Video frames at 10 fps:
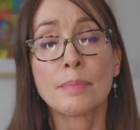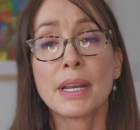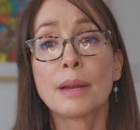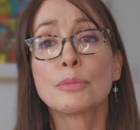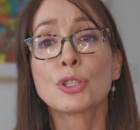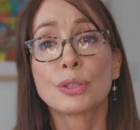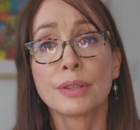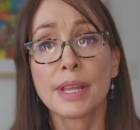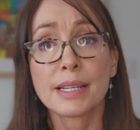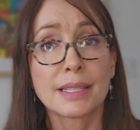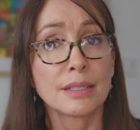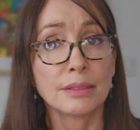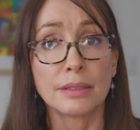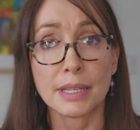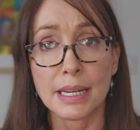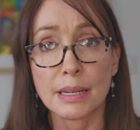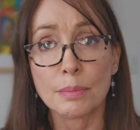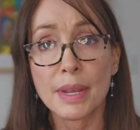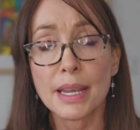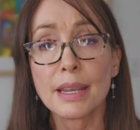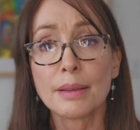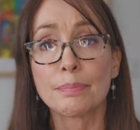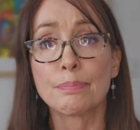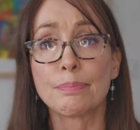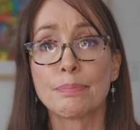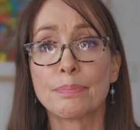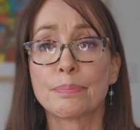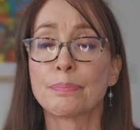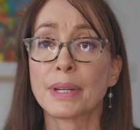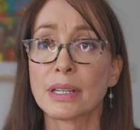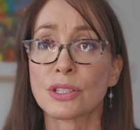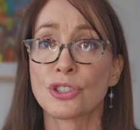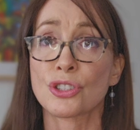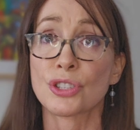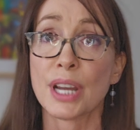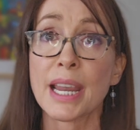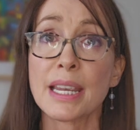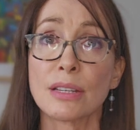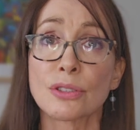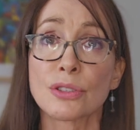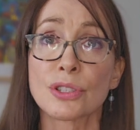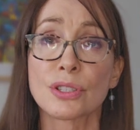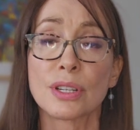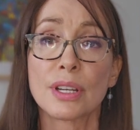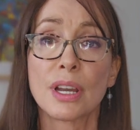I mean, I'm sure they still need me, but it's changed.